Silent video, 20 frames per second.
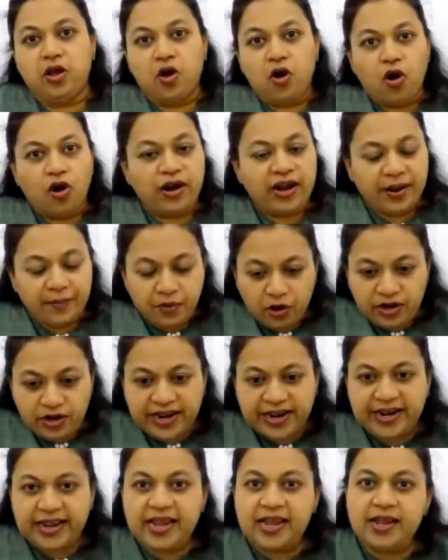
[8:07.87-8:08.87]
or I'm not
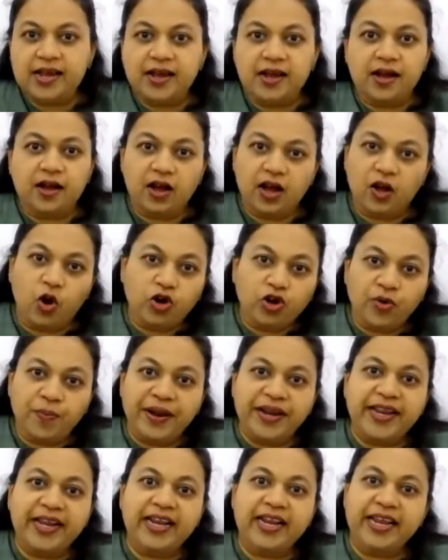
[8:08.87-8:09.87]
getting
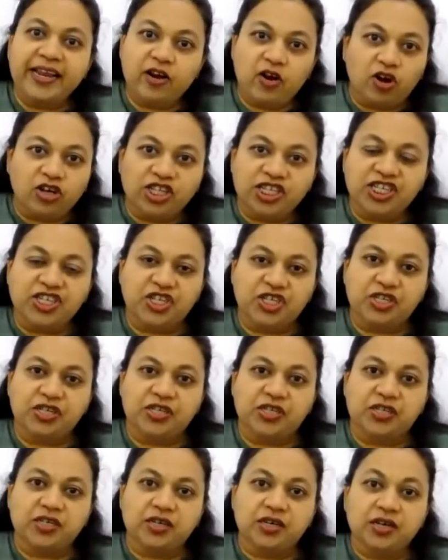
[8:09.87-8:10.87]
automatically
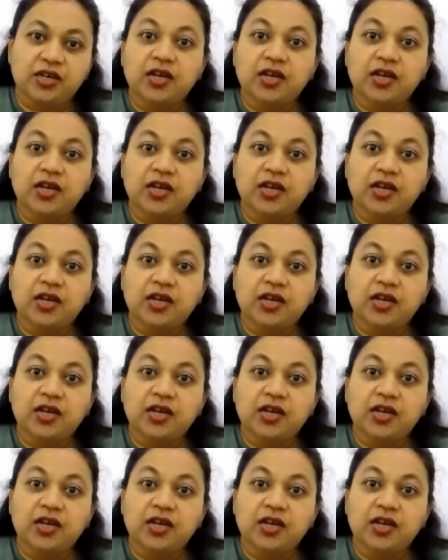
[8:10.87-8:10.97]
oxygen.